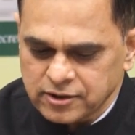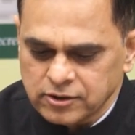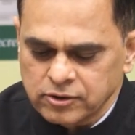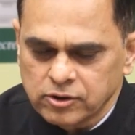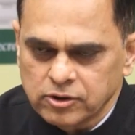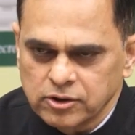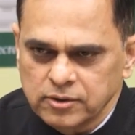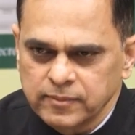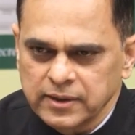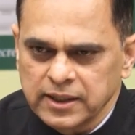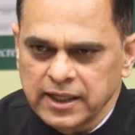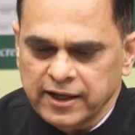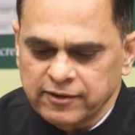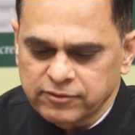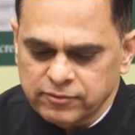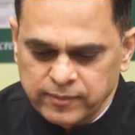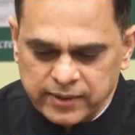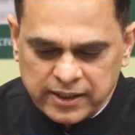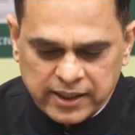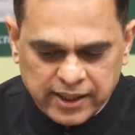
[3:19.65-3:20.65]
Don't be
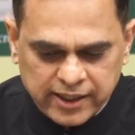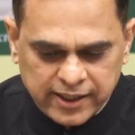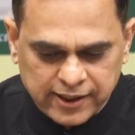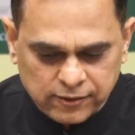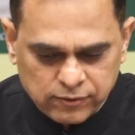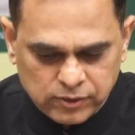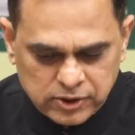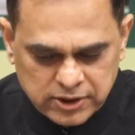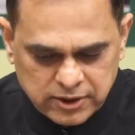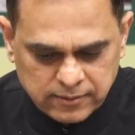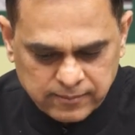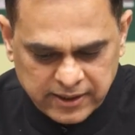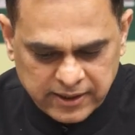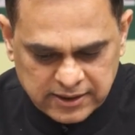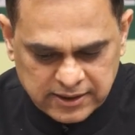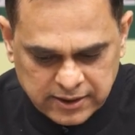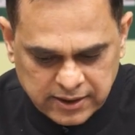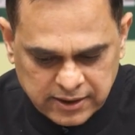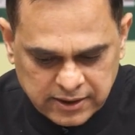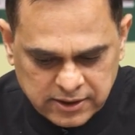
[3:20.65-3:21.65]
left behind was the
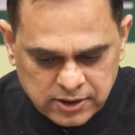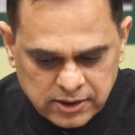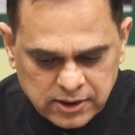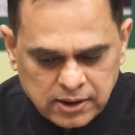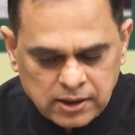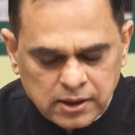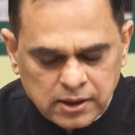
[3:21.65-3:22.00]
message.